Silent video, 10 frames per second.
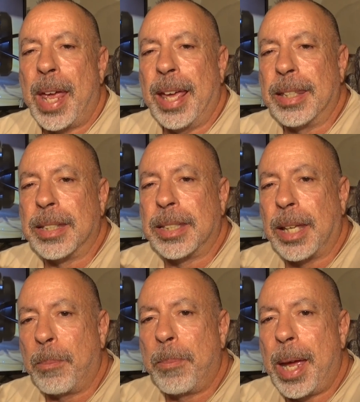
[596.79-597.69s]
And the
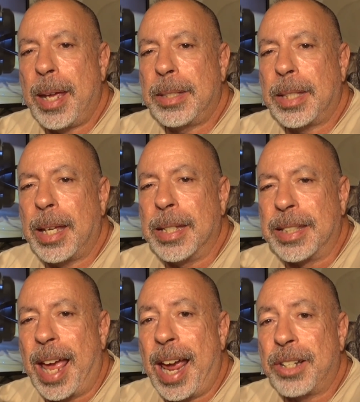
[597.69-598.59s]
sub bass
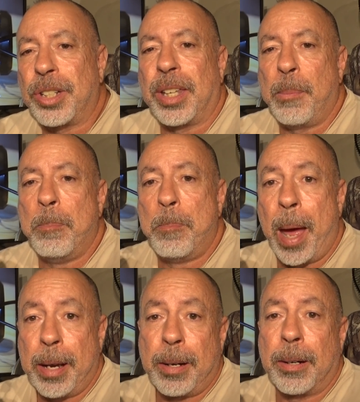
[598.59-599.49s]
is actually
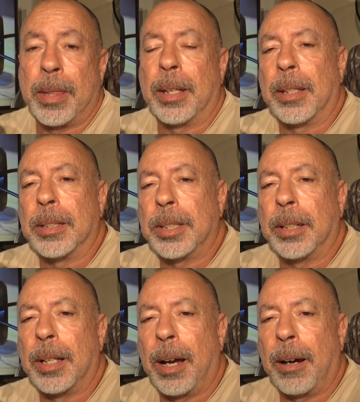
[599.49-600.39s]
better than the
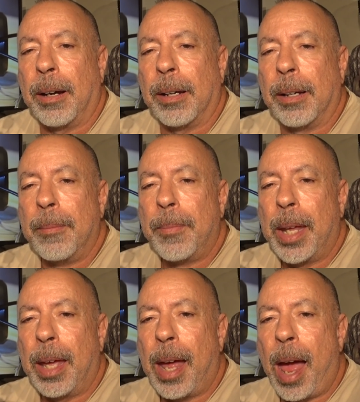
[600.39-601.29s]
Sundara.
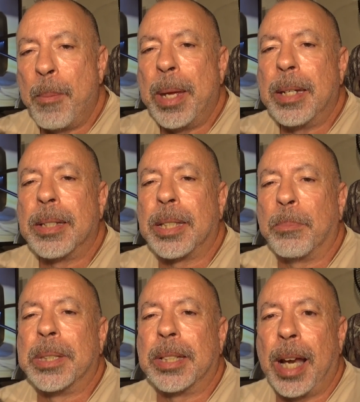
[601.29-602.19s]
I mean,
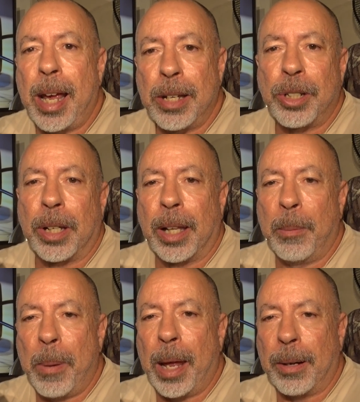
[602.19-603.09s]
substantially
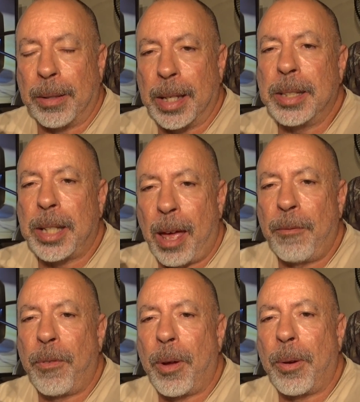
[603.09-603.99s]
better. This
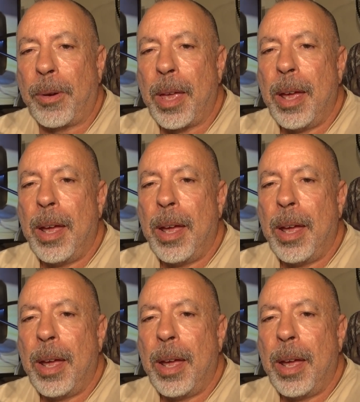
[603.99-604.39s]
headphone,